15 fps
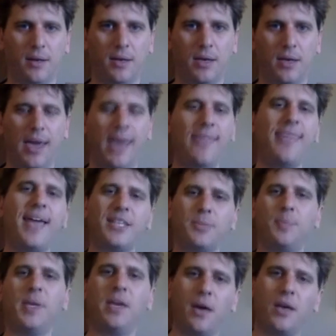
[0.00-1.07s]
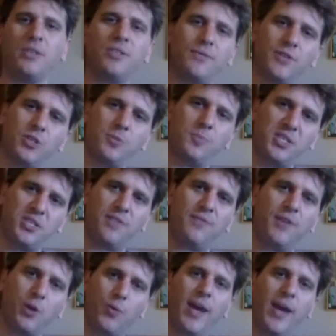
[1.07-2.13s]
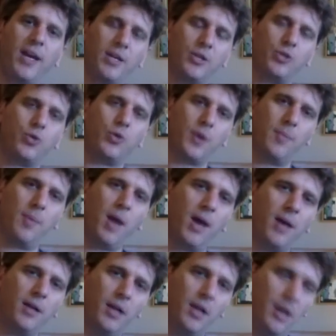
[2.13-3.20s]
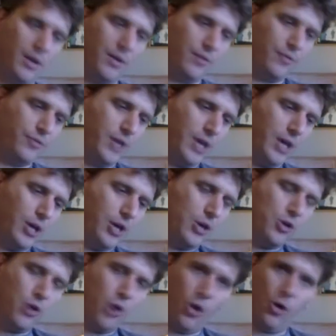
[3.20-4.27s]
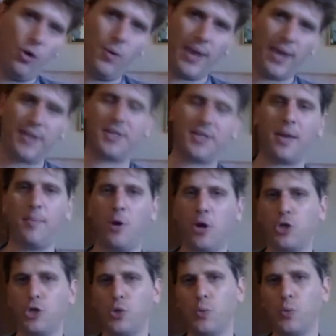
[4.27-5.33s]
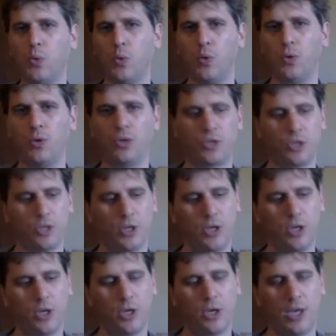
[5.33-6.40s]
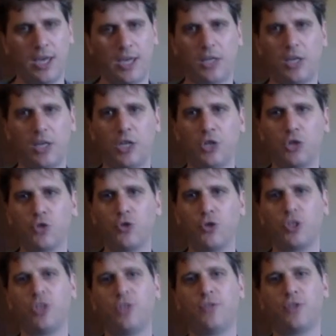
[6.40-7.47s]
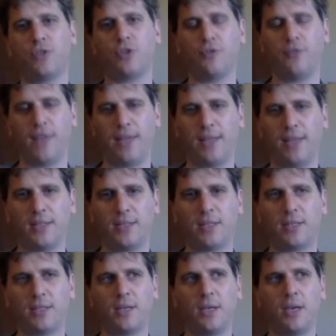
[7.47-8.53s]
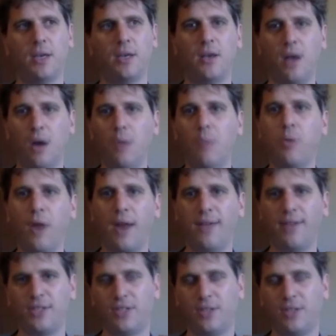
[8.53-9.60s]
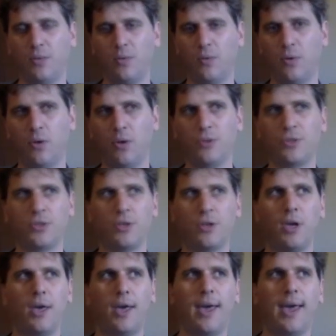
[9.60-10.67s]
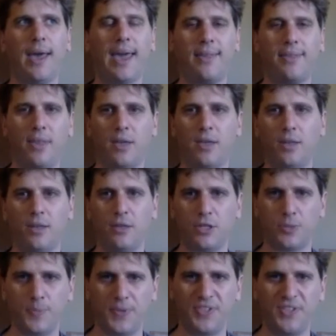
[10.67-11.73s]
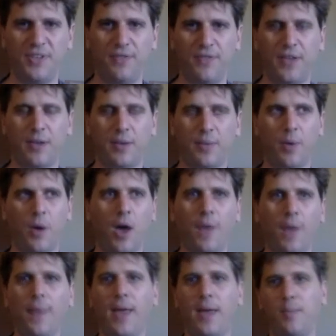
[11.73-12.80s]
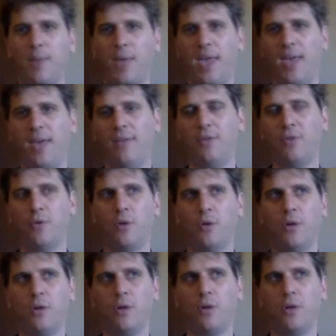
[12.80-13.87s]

And that's because of a specific regulatory model of no anti-merger rules, intrusive surveillance, no privacy rules, and the, the specific online behavioral